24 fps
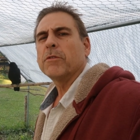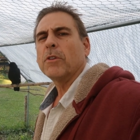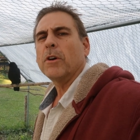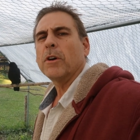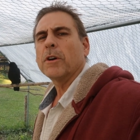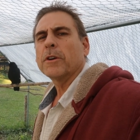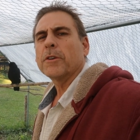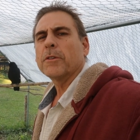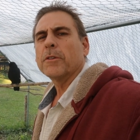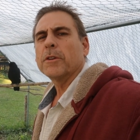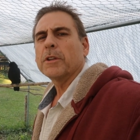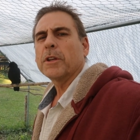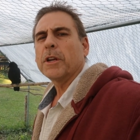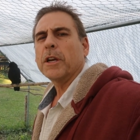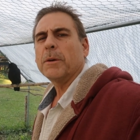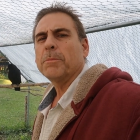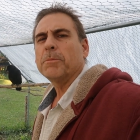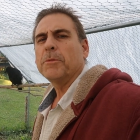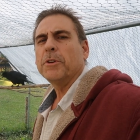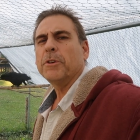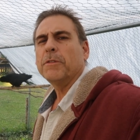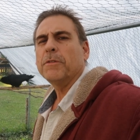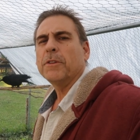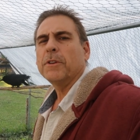longer in
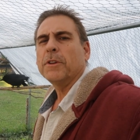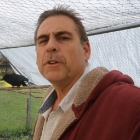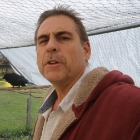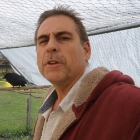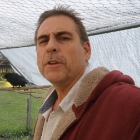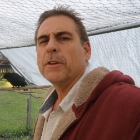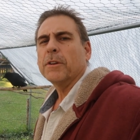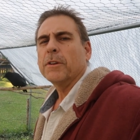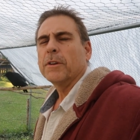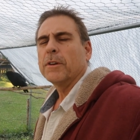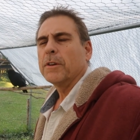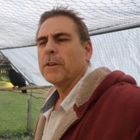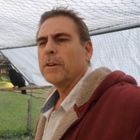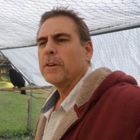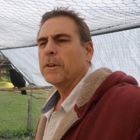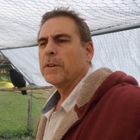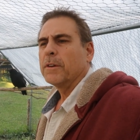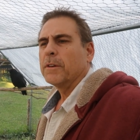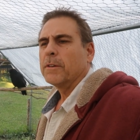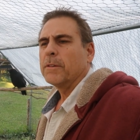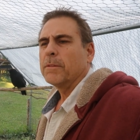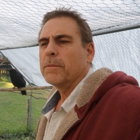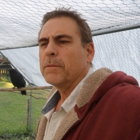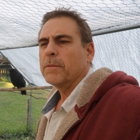captivity
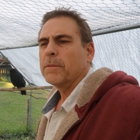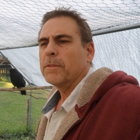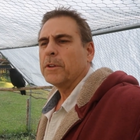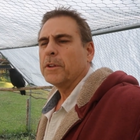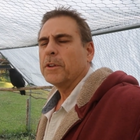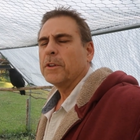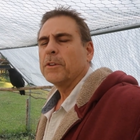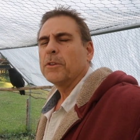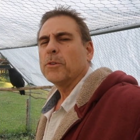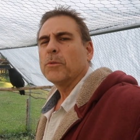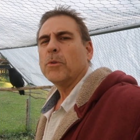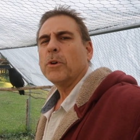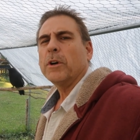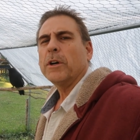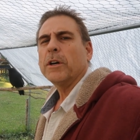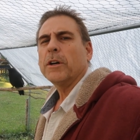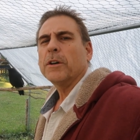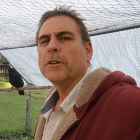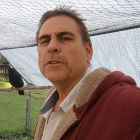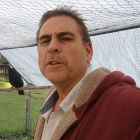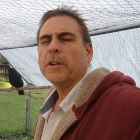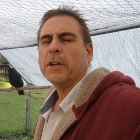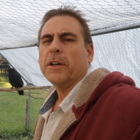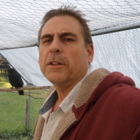than in the
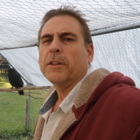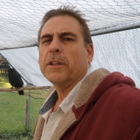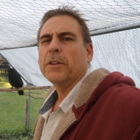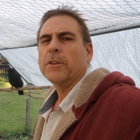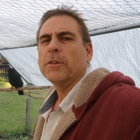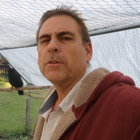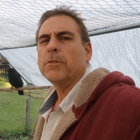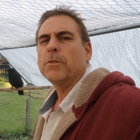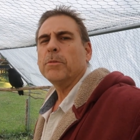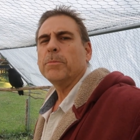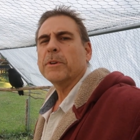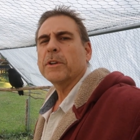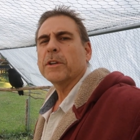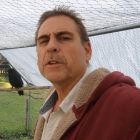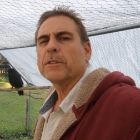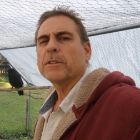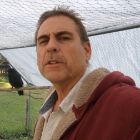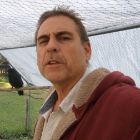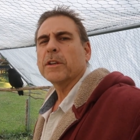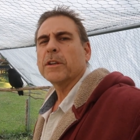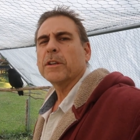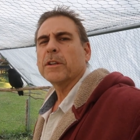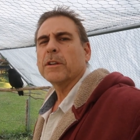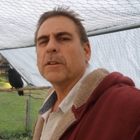wild? Yeah, they do because
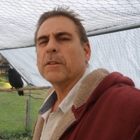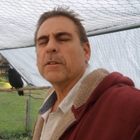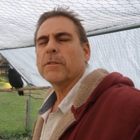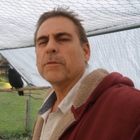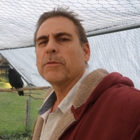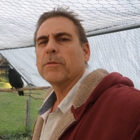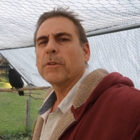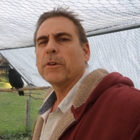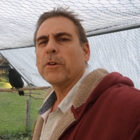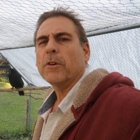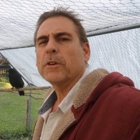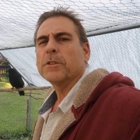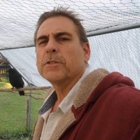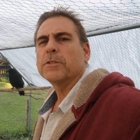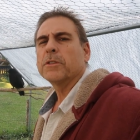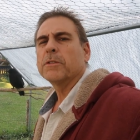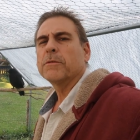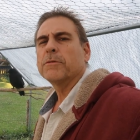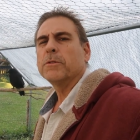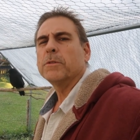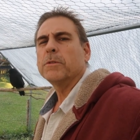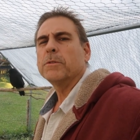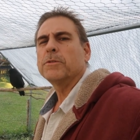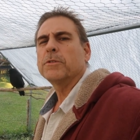they get constant
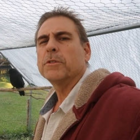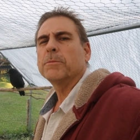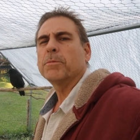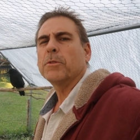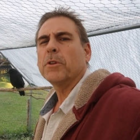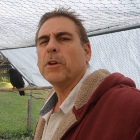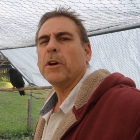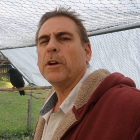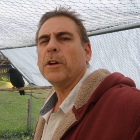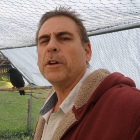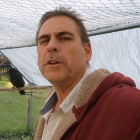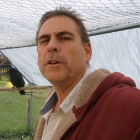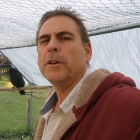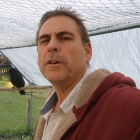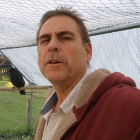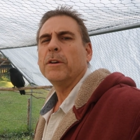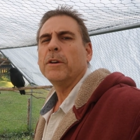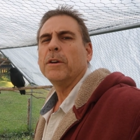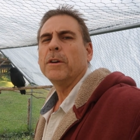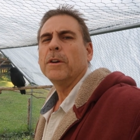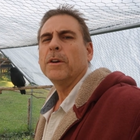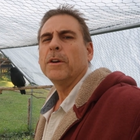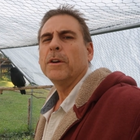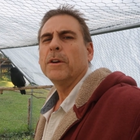food supply.
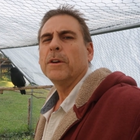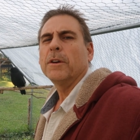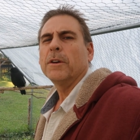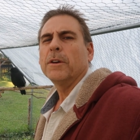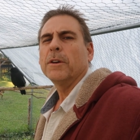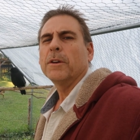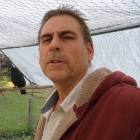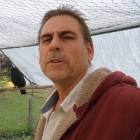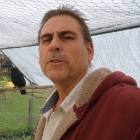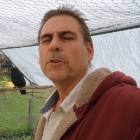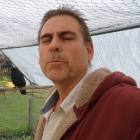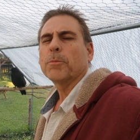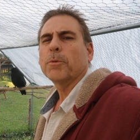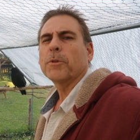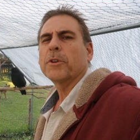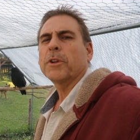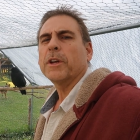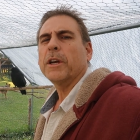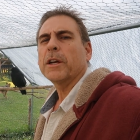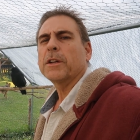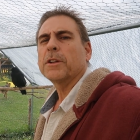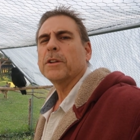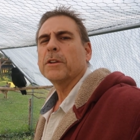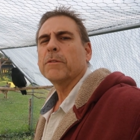They're
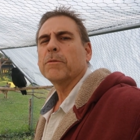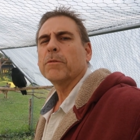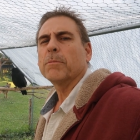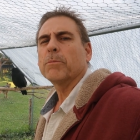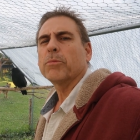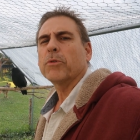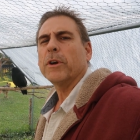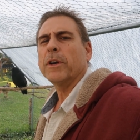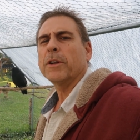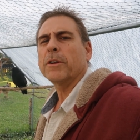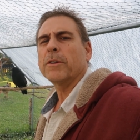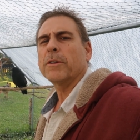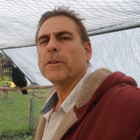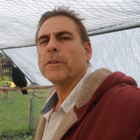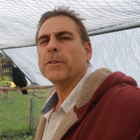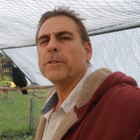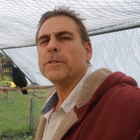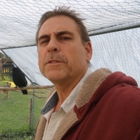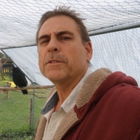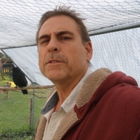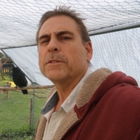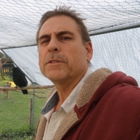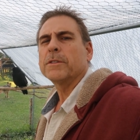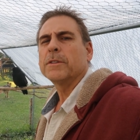protected from
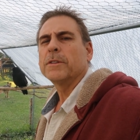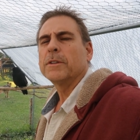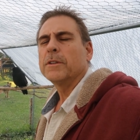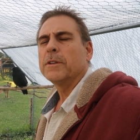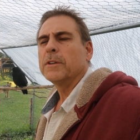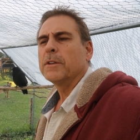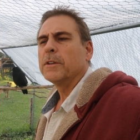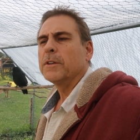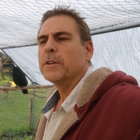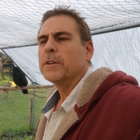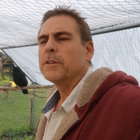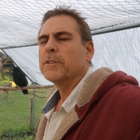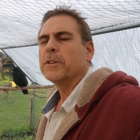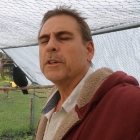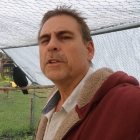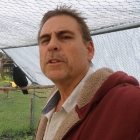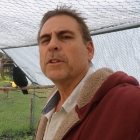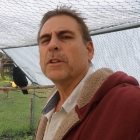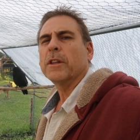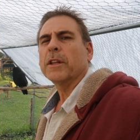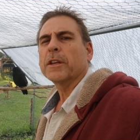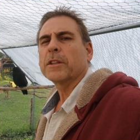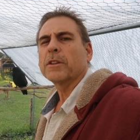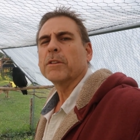predators,
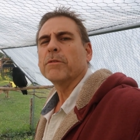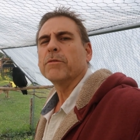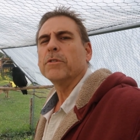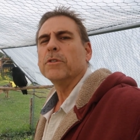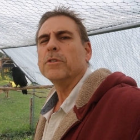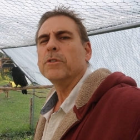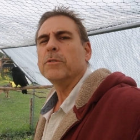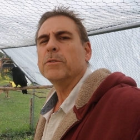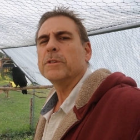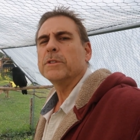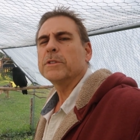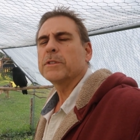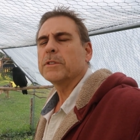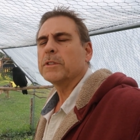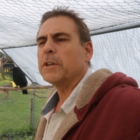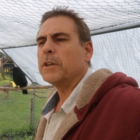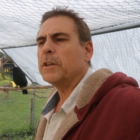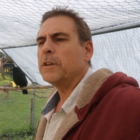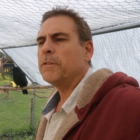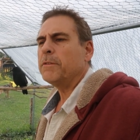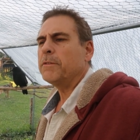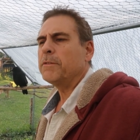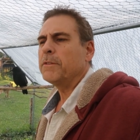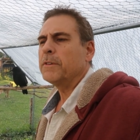then like the flu and
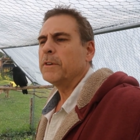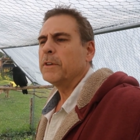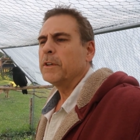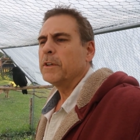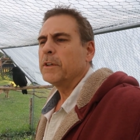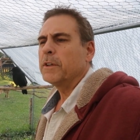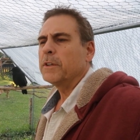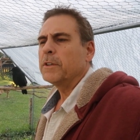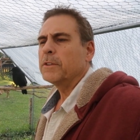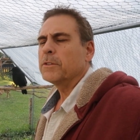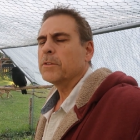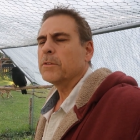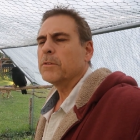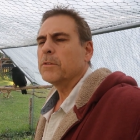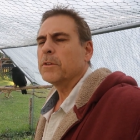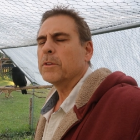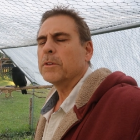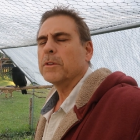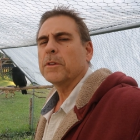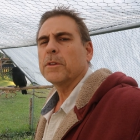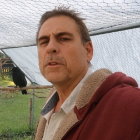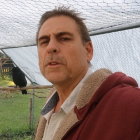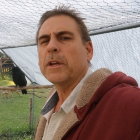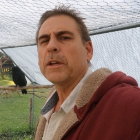stuff. So
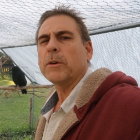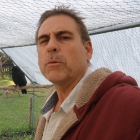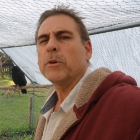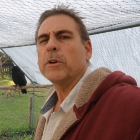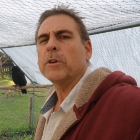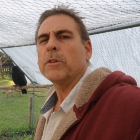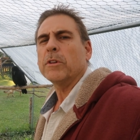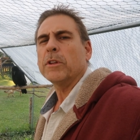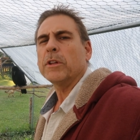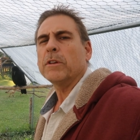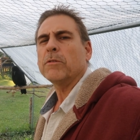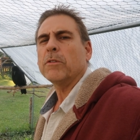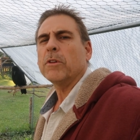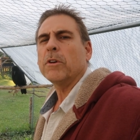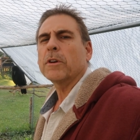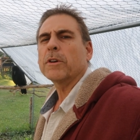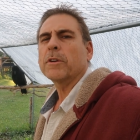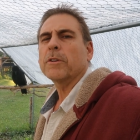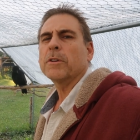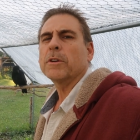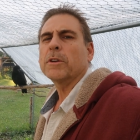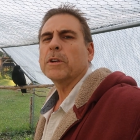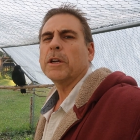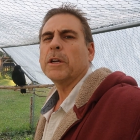they will live
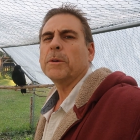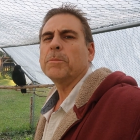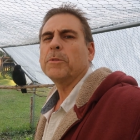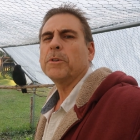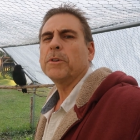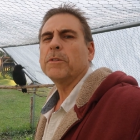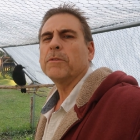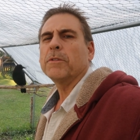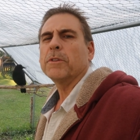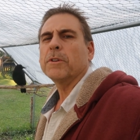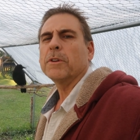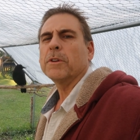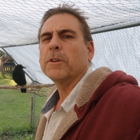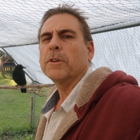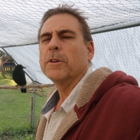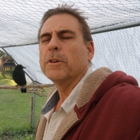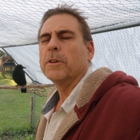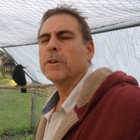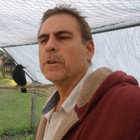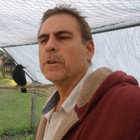longer in captivity.